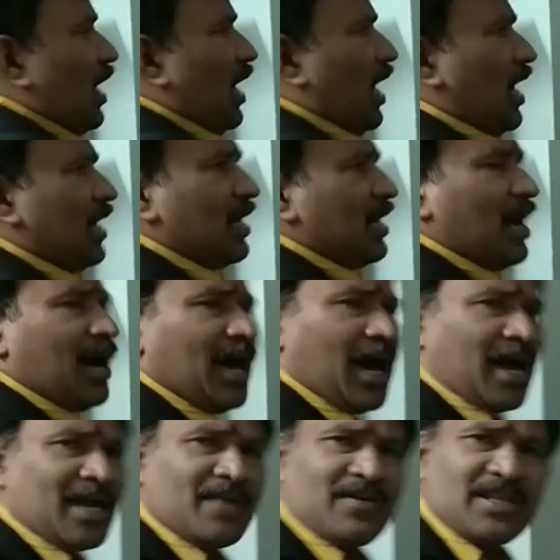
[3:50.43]
and
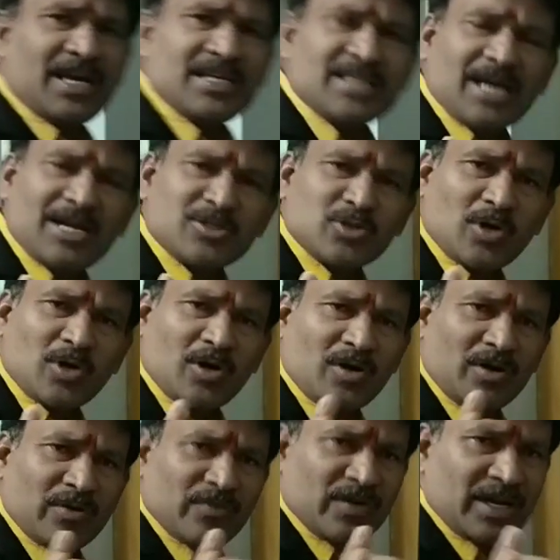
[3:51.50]
Ayurveda is
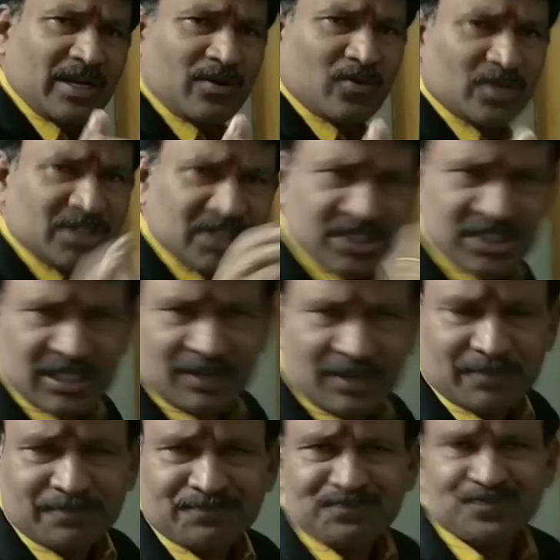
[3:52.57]
also very good
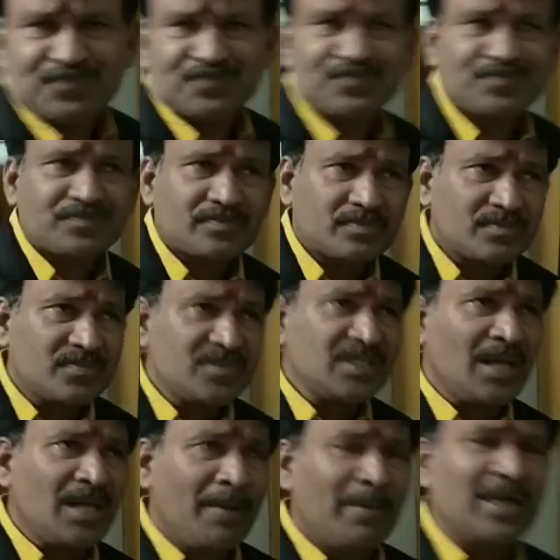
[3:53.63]
system,
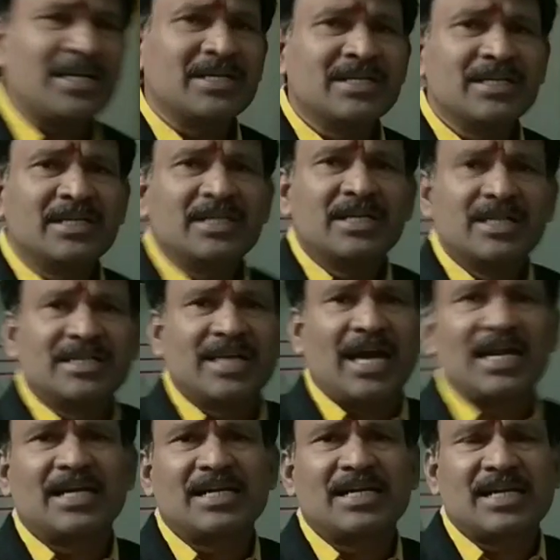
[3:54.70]
but
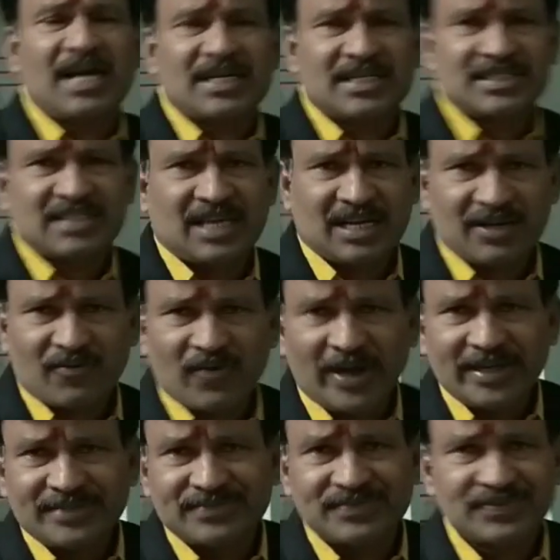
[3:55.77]
talent doctors are
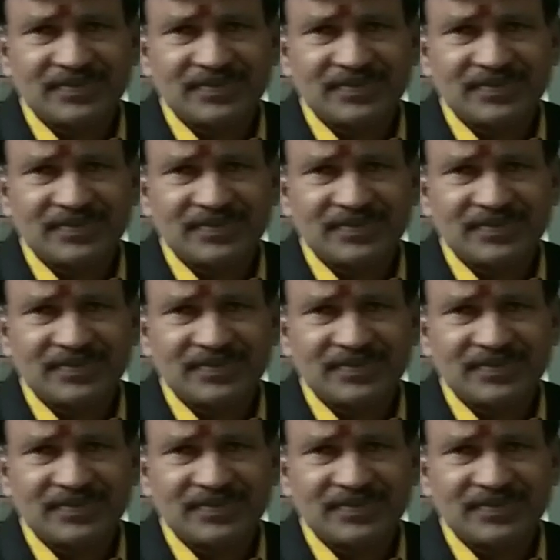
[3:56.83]
required.